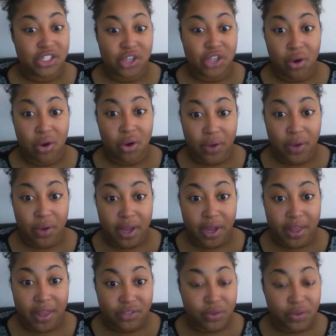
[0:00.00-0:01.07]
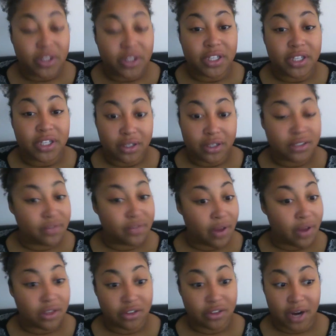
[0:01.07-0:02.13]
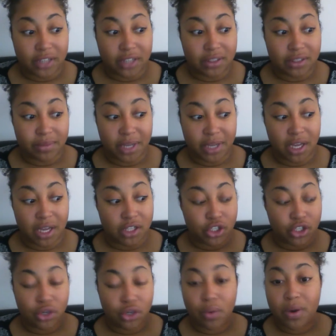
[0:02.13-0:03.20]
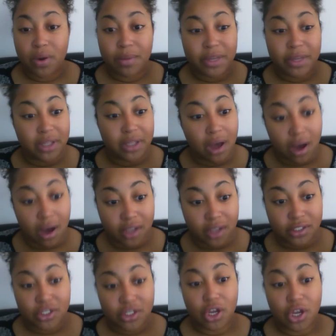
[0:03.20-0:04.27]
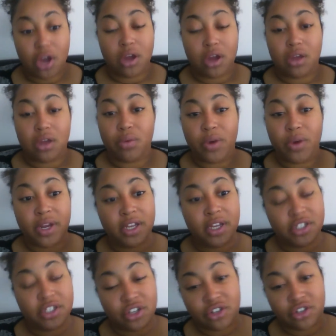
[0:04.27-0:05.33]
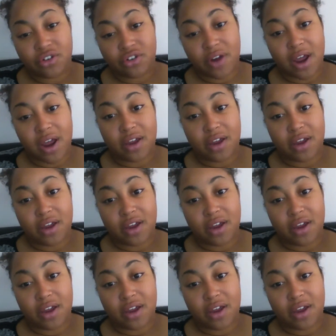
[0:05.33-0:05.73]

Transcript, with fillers: So it's really good to follow direction because you don't want to be lost. You want to get to your